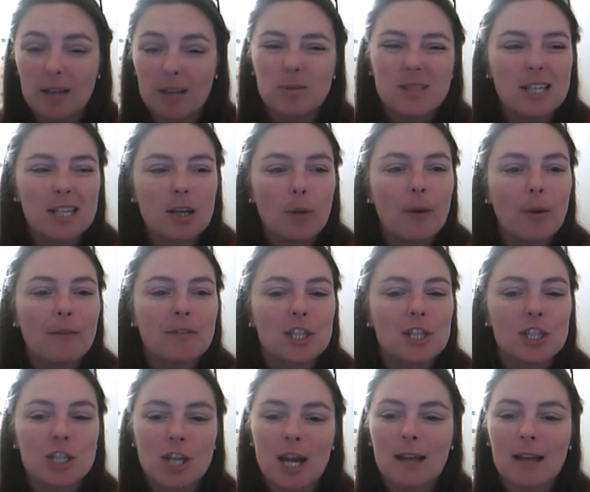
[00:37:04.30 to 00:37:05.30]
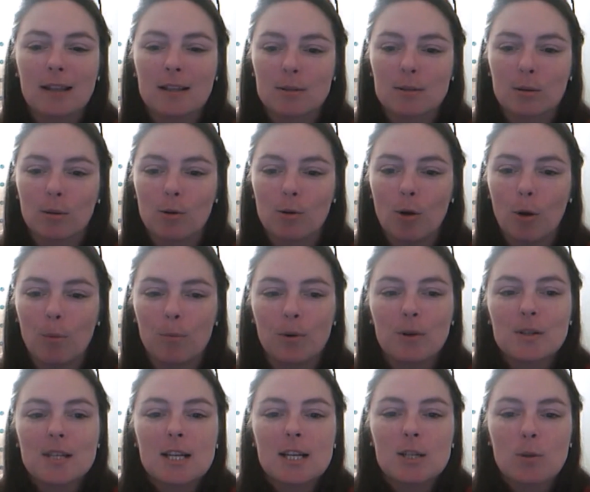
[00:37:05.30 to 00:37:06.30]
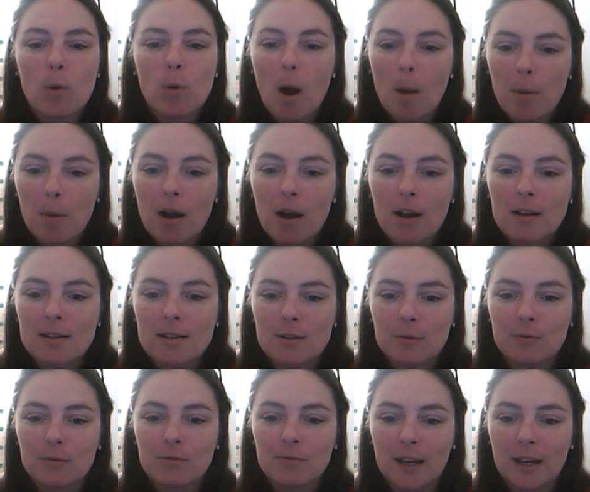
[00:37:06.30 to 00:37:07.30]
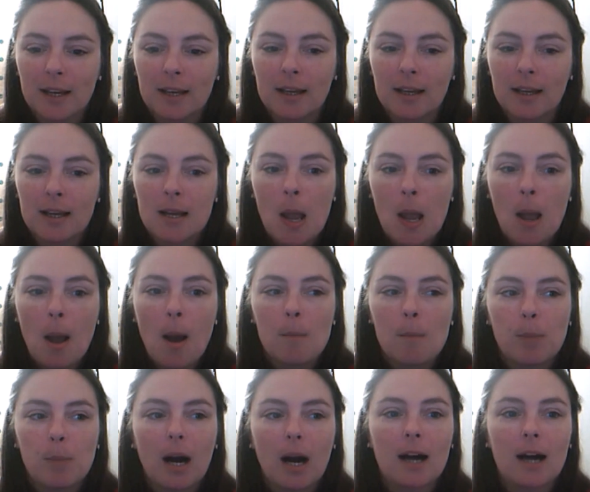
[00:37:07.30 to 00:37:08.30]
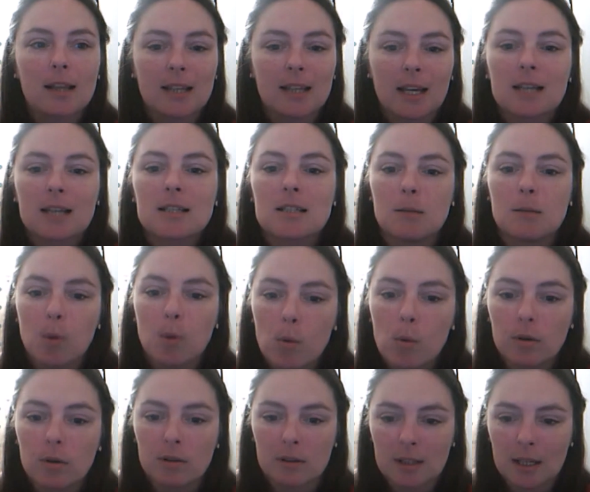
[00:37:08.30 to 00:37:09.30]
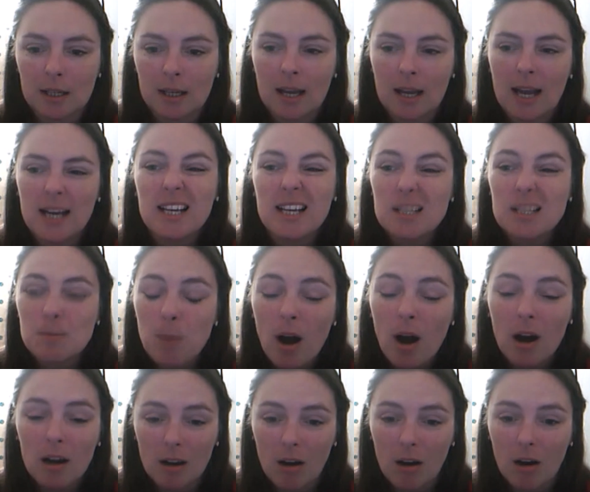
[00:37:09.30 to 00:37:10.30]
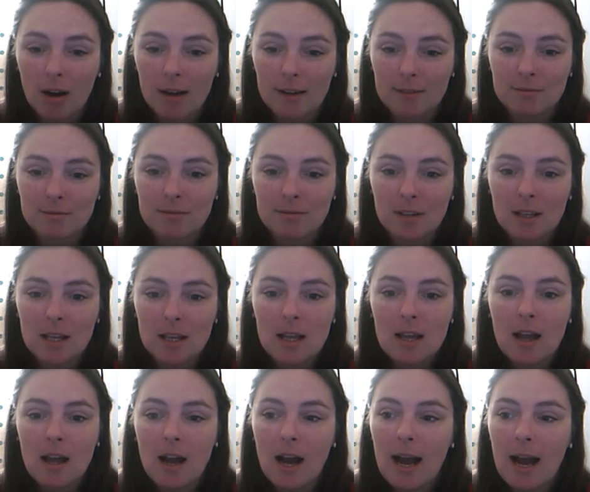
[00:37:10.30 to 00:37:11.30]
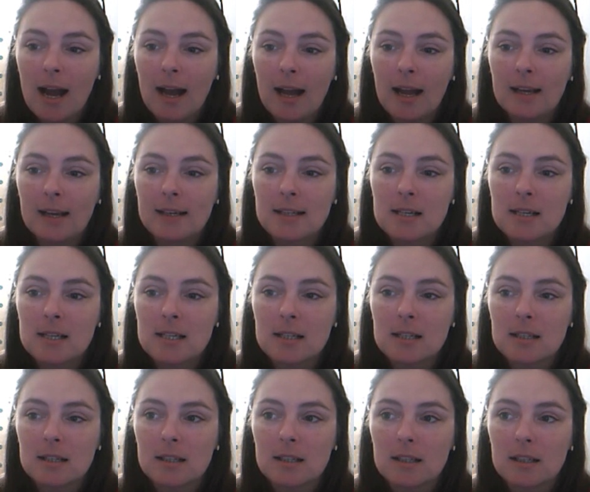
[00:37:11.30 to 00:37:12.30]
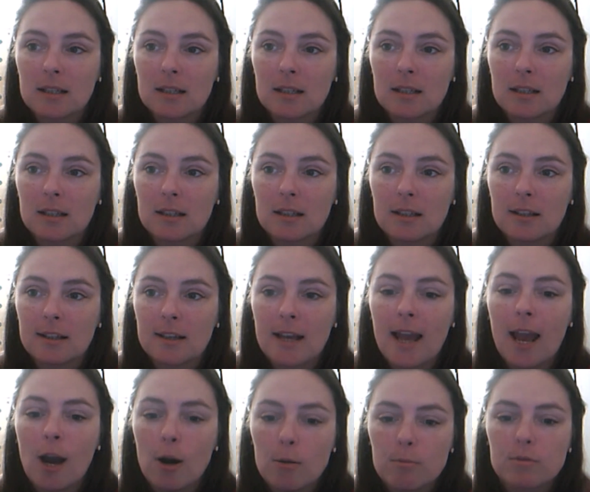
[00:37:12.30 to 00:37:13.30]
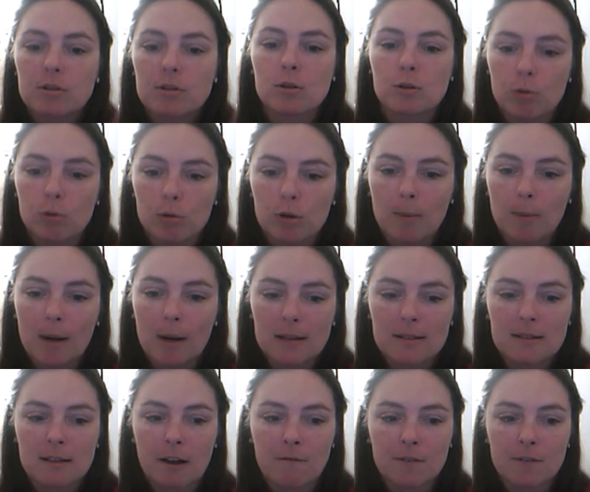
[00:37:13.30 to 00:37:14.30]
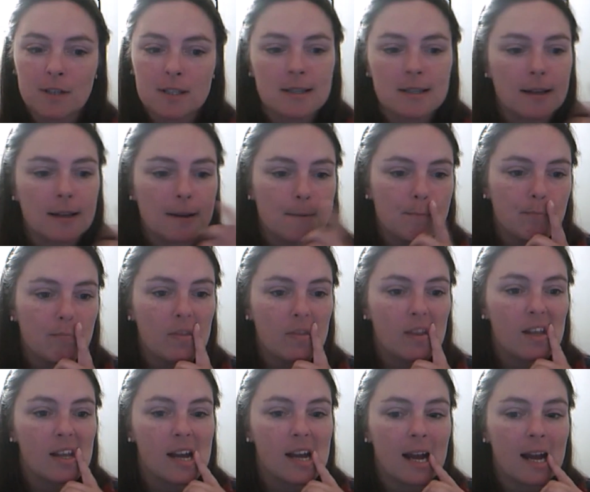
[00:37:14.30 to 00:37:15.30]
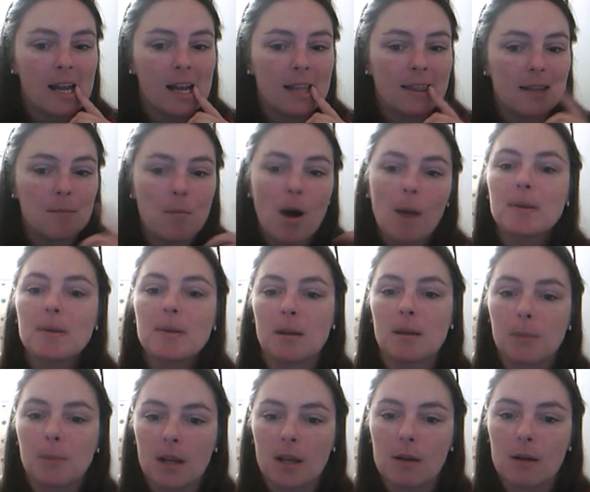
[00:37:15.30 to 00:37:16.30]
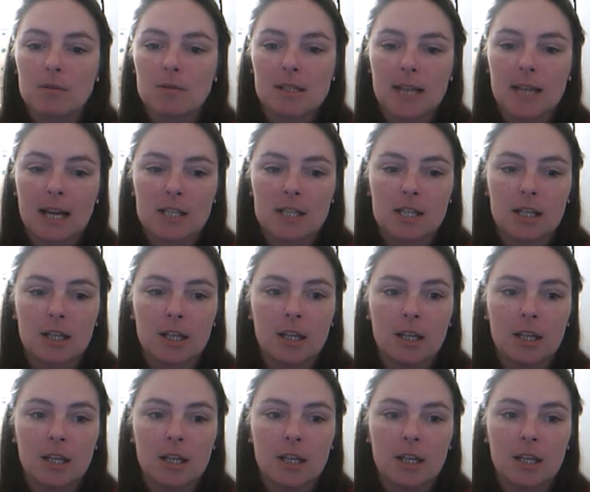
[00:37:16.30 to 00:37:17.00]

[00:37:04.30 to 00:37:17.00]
know whether to share this or not, because it is quite a personal thing, but I think it's an important thing, and it is part of life, and it helps to talk about stuff, doesn't it? And there might be somebody else that's actually,